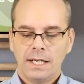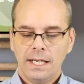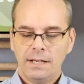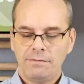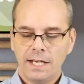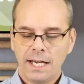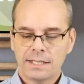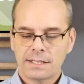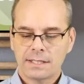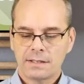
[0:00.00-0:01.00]
If
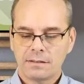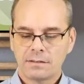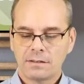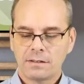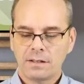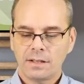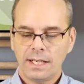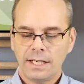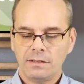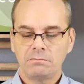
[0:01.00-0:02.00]
yes,
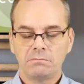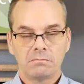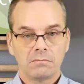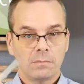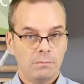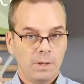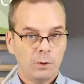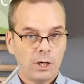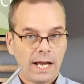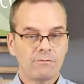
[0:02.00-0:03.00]
then
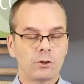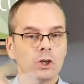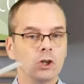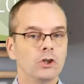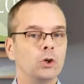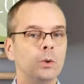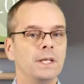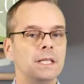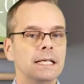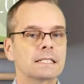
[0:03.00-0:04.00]
remember, after
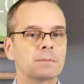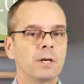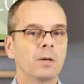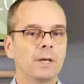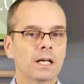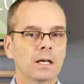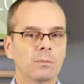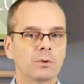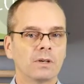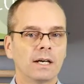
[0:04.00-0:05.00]
doing the experiment a
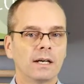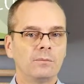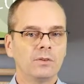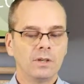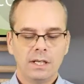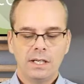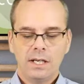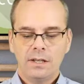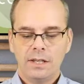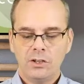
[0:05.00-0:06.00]
couple times,
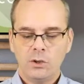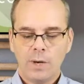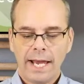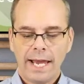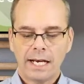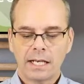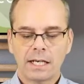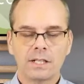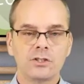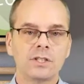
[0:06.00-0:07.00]
then you
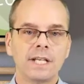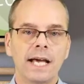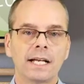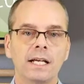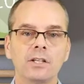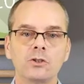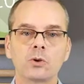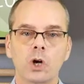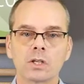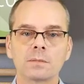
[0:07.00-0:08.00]
analyze your data and
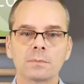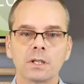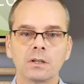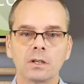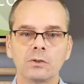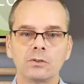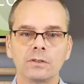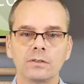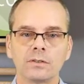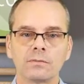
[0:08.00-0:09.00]
draw some
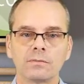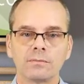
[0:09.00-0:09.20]
conclusions.